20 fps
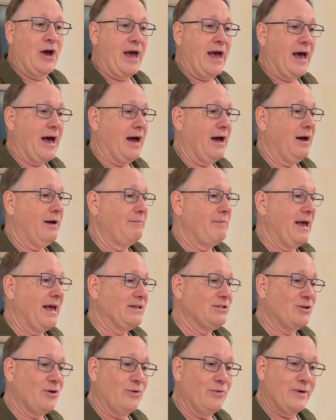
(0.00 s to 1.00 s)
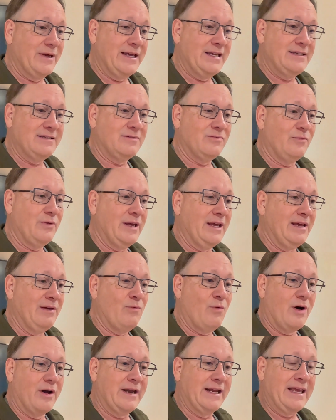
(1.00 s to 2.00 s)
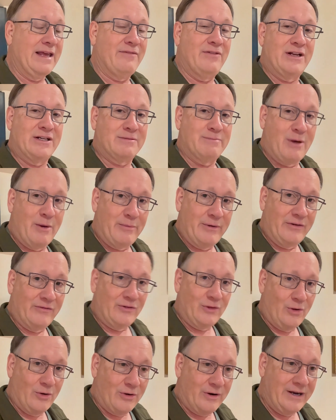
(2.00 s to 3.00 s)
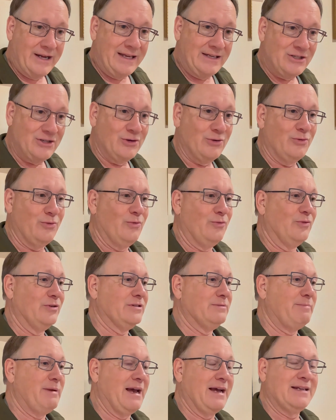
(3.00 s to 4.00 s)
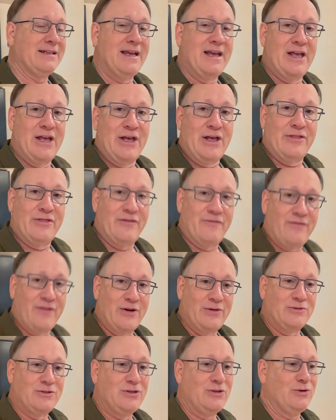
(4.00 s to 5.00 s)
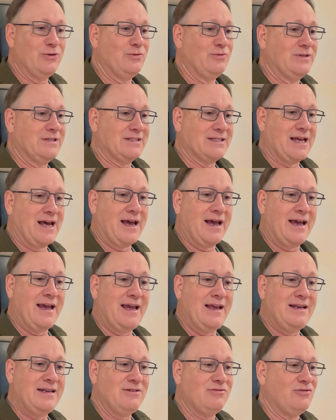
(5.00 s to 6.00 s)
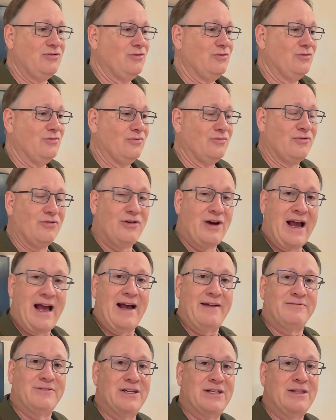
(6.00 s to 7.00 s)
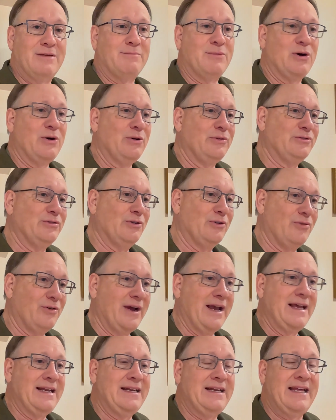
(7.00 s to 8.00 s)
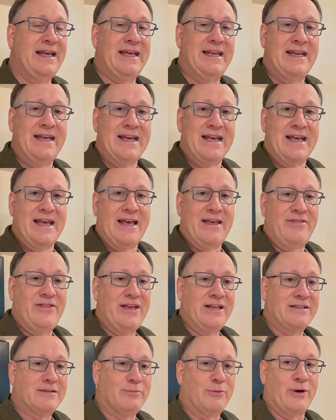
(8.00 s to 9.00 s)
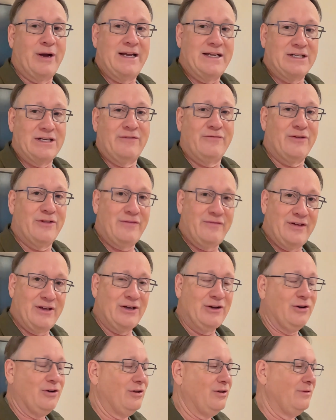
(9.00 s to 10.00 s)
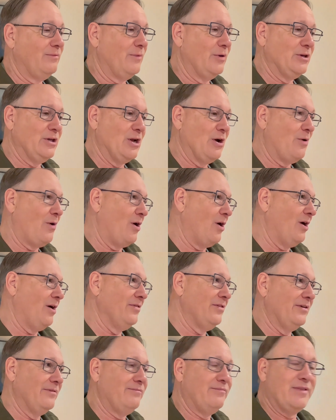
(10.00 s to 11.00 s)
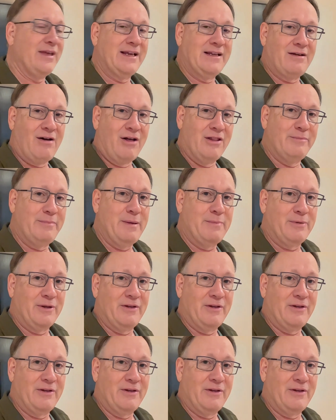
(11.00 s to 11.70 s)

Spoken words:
as always, we want to give it its moment of glory to respect the folks who designed, who crafted the mold, who created it, the inspiration for the vehicle, all the people